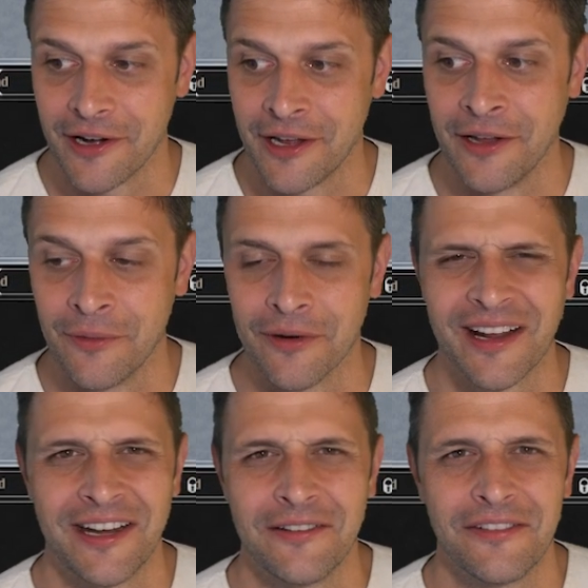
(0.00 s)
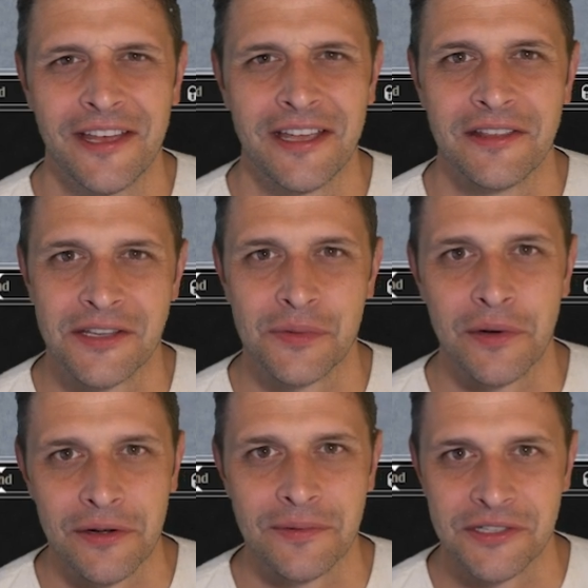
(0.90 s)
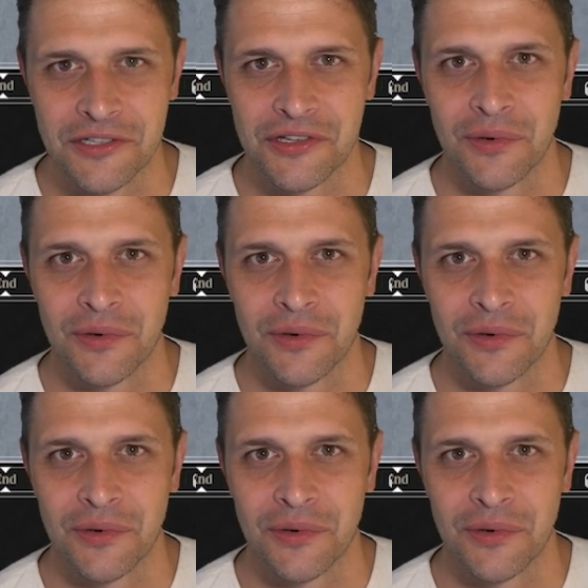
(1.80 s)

and we're kind of like in this weird position